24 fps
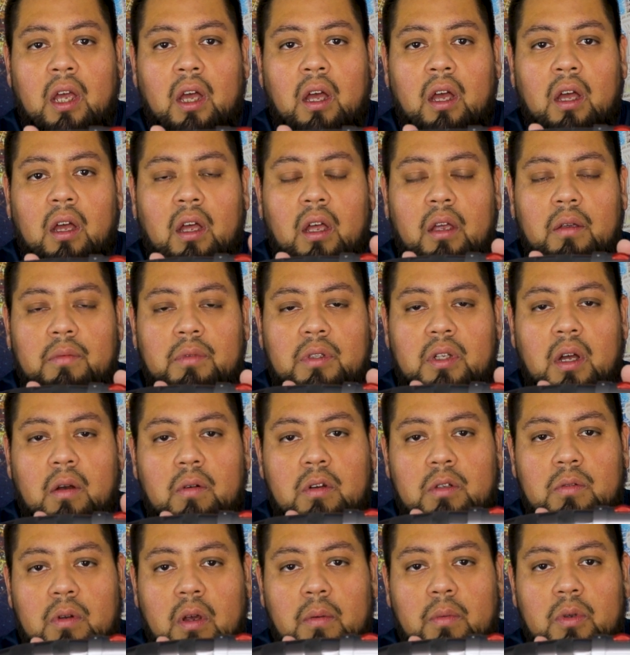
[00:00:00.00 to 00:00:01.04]
um, Star
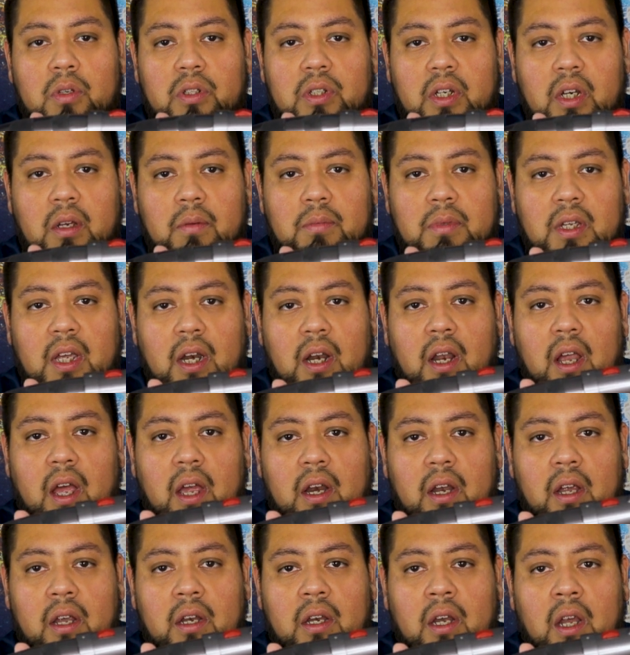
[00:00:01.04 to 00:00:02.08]
Wars Rebels, she comes out a
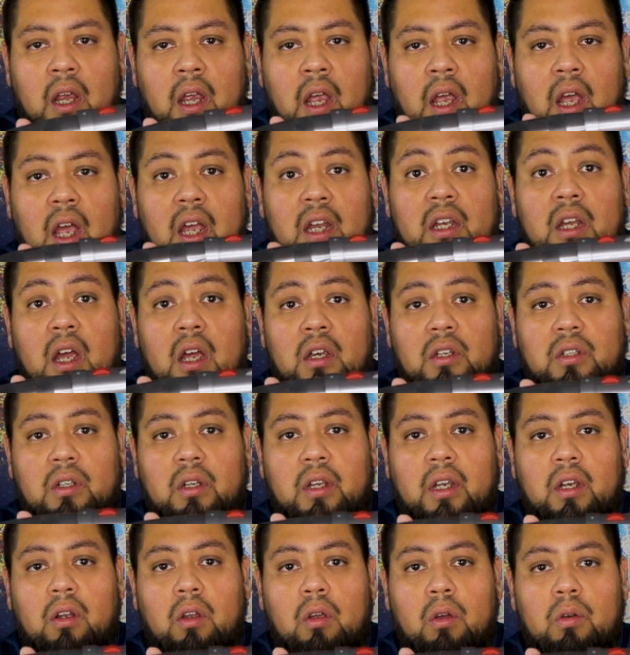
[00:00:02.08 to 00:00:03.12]
lot on, and
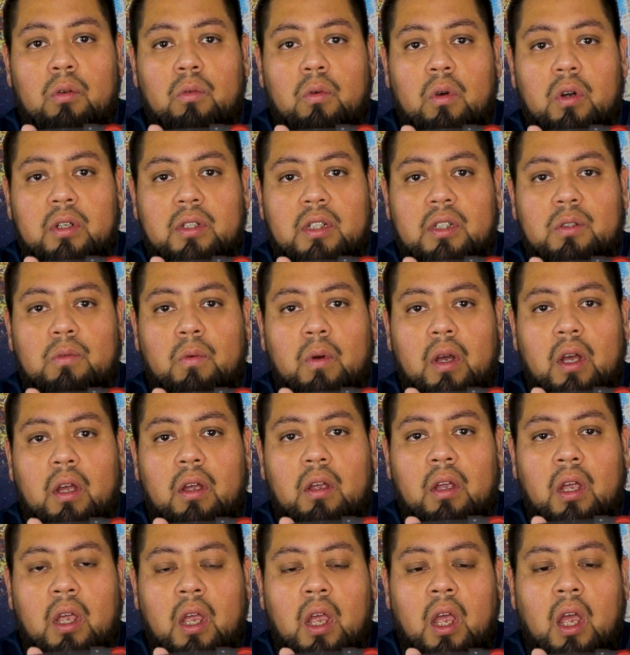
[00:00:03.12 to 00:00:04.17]
actually Clone Wars as
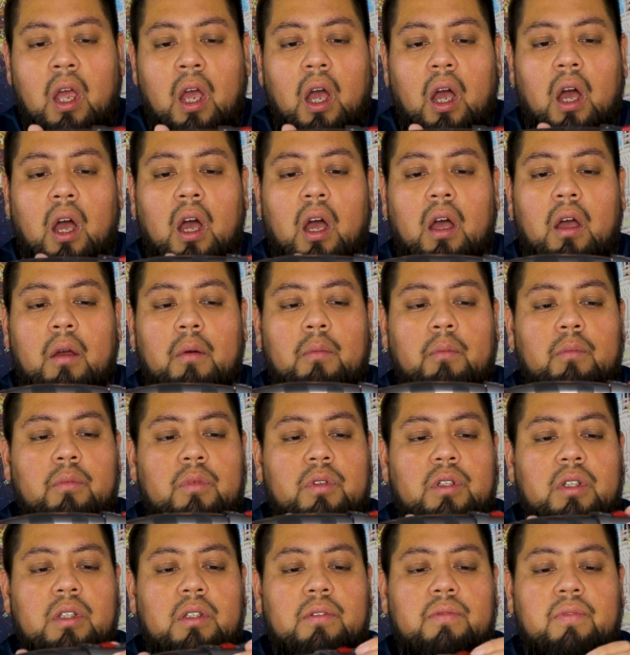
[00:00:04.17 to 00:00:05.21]
well. Um,
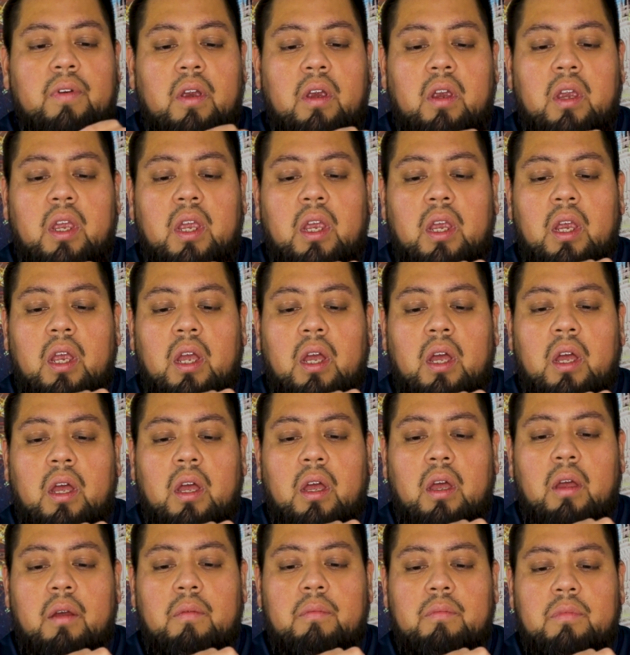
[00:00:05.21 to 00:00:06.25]
she's very
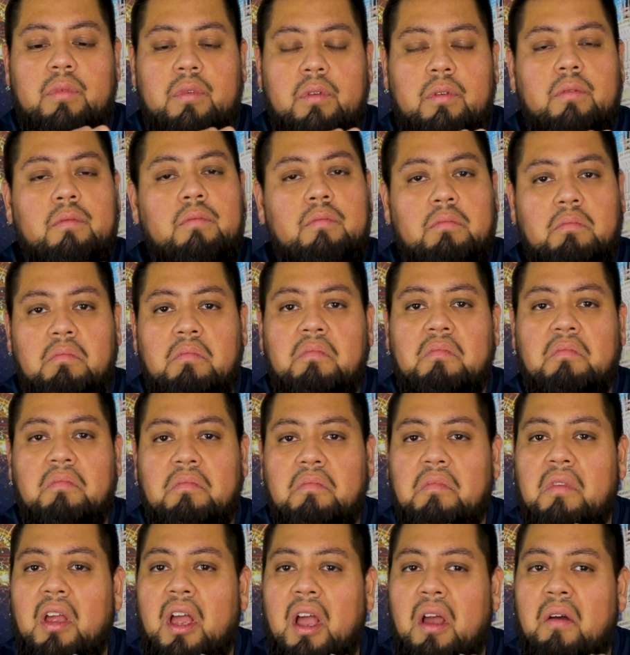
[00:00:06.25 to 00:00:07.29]
um,
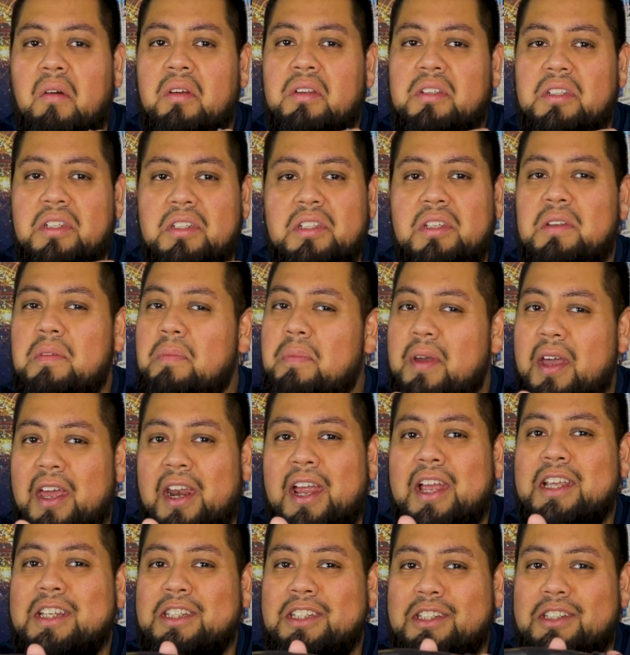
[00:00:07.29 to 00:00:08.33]
I would say she's a
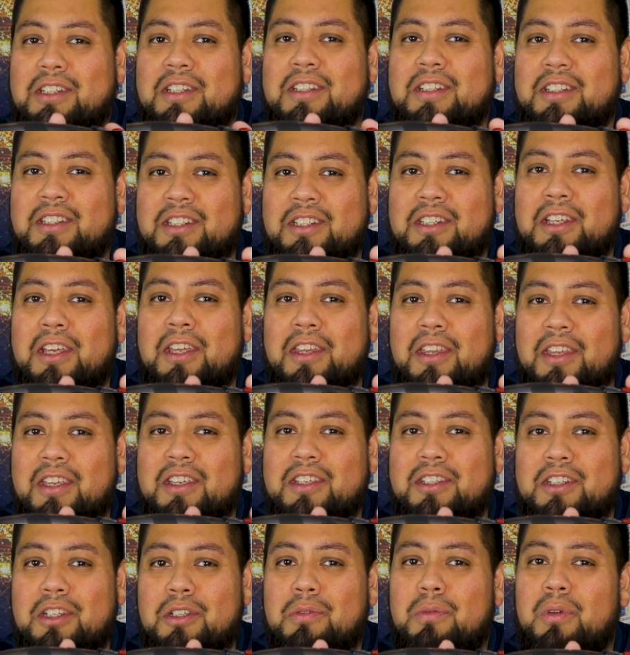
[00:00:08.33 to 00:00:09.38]
badass Sith.
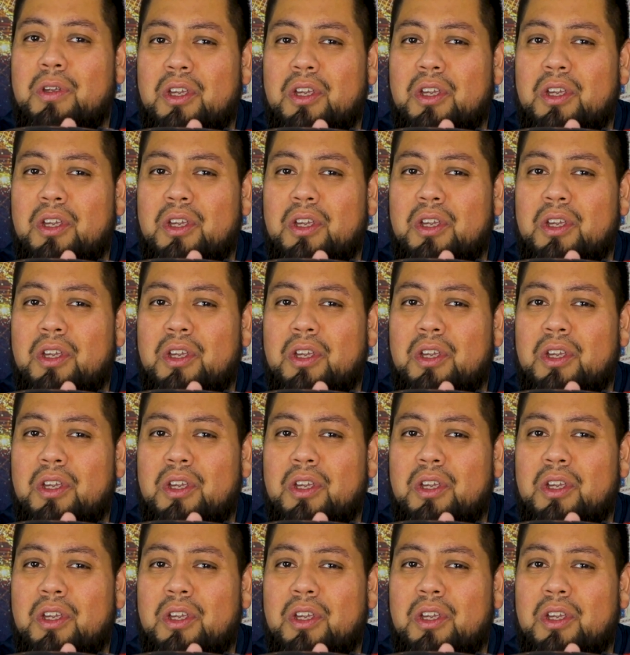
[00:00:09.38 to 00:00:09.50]
She's